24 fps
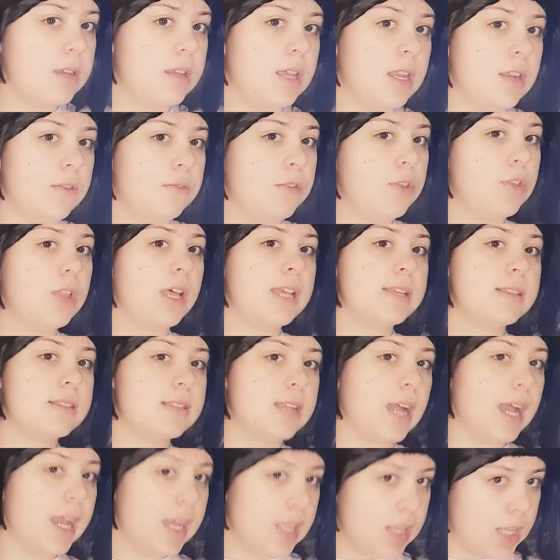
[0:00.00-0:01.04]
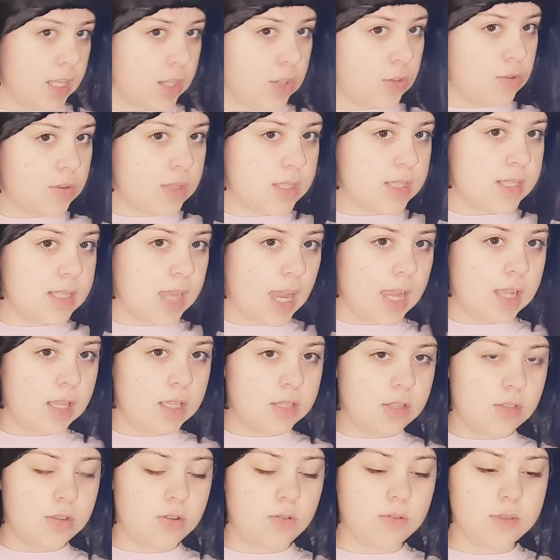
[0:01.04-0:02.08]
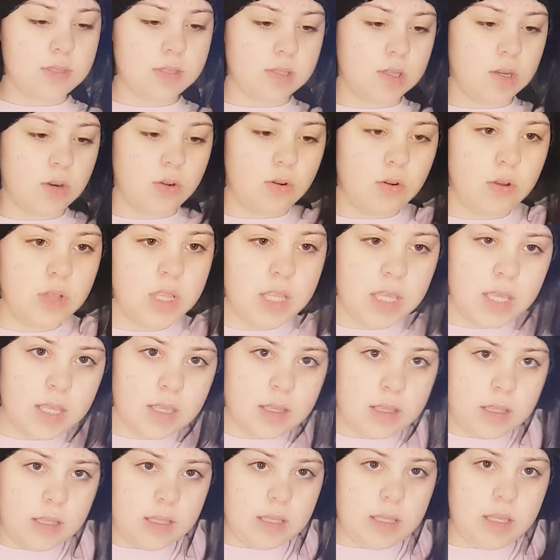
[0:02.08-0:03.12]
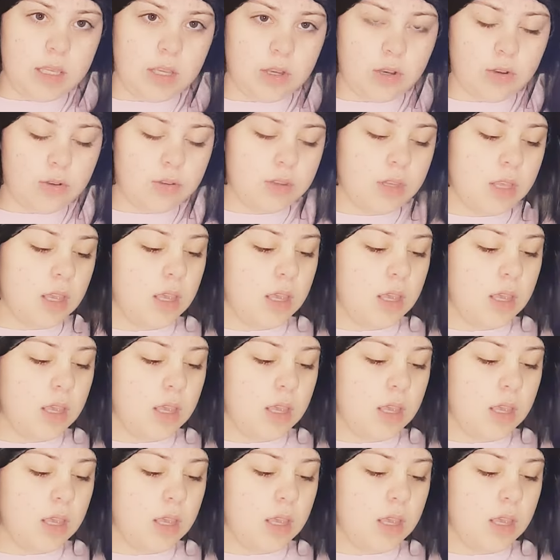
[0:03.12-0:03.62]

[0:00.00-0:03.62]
and if you like styling, you can style it to do its little, you know.